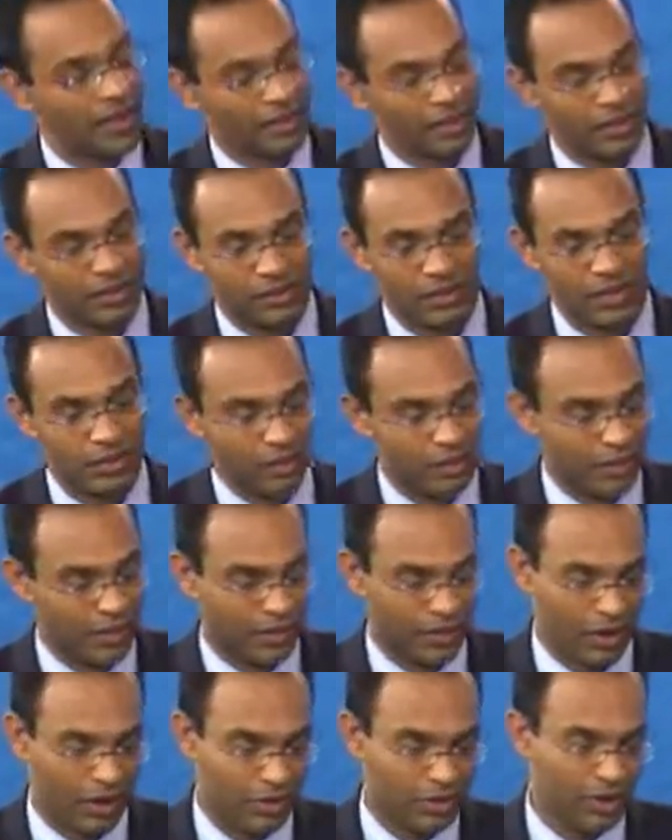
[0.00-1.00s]
I think, you
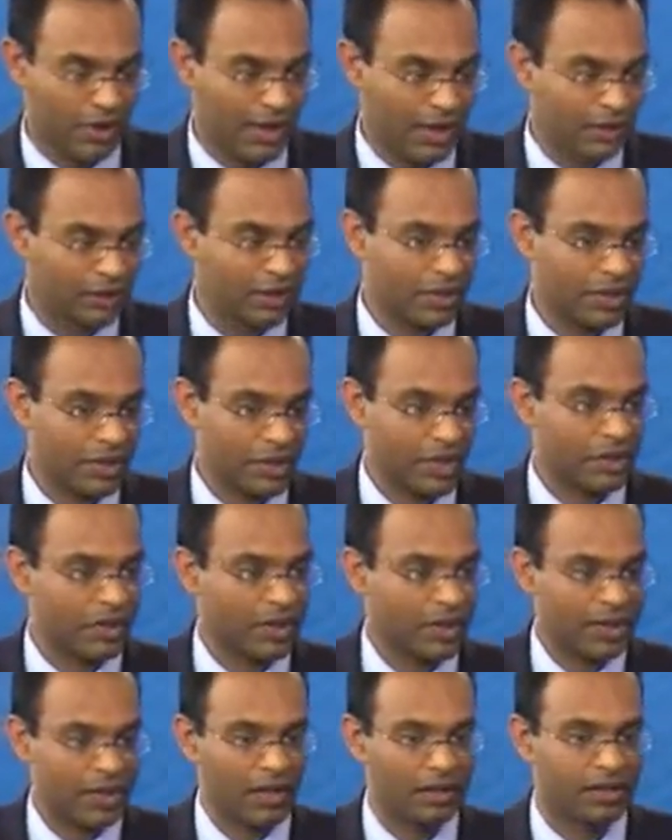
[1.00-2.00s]
know, there are trials and there are
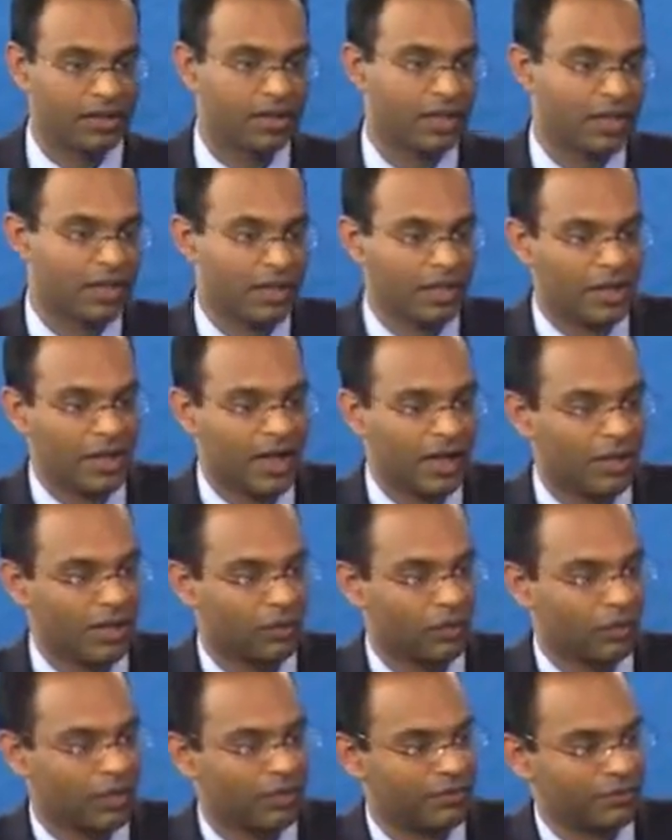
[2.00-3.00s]
trials, and I
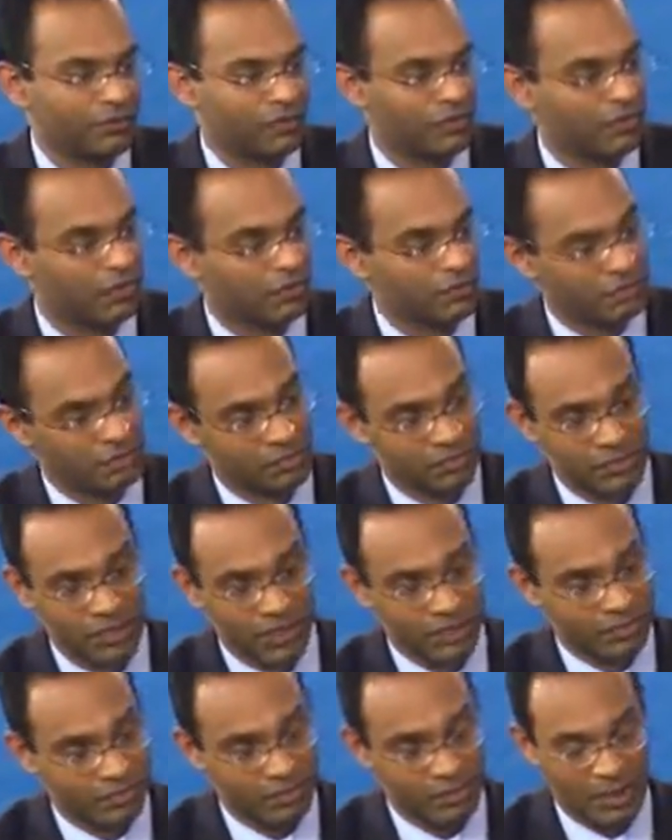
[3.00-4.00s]
think
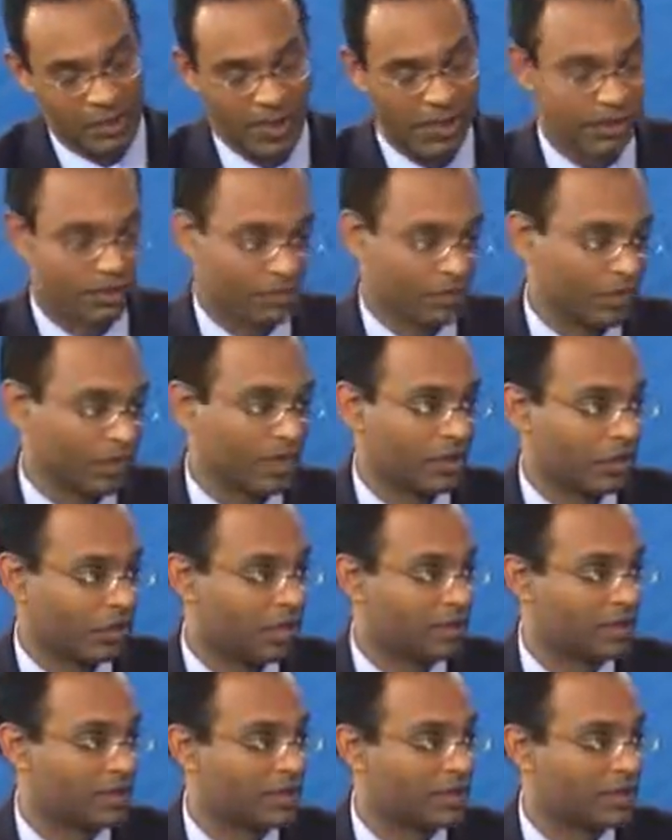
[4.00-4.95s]
Dr. Virmani is really the one who's